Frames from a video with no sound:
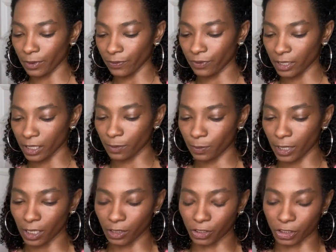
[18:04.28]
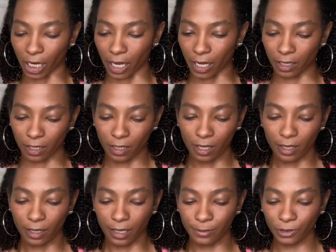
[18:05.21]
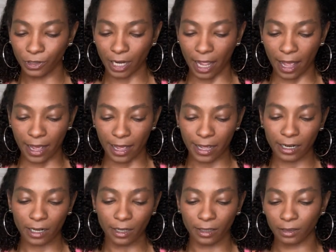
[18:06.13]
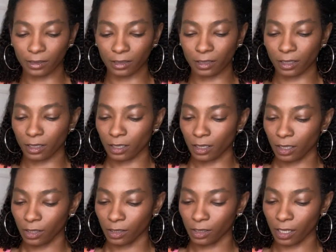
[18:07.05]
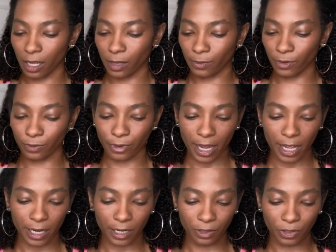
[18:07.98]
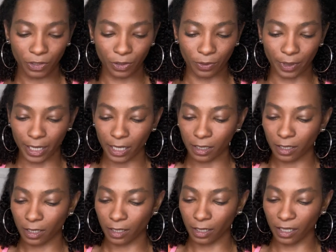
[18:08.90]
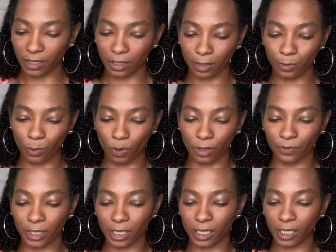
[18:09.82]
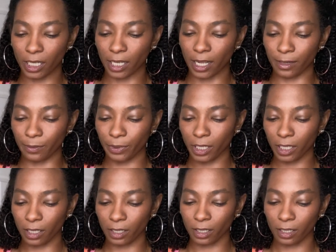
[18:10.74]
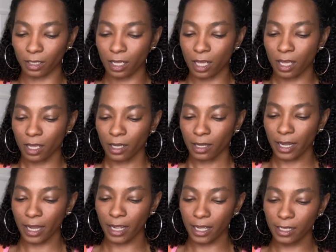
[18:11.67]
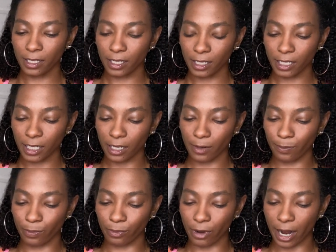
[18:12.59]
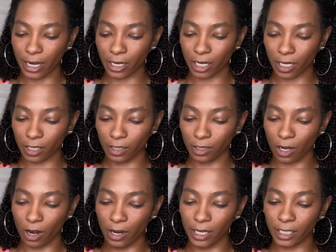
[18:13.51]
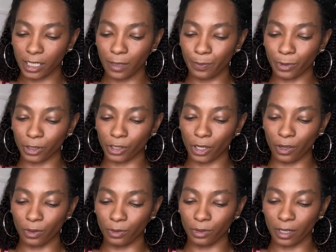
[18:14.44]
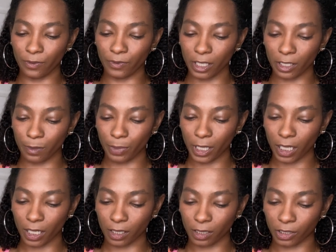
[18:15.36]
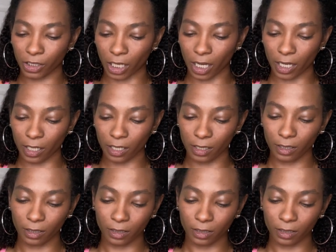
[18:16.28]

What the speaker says: with this pink shade. I'm going to add some red into it and some more of this neon pink and get a brighter or a deeper tone of this pink shade.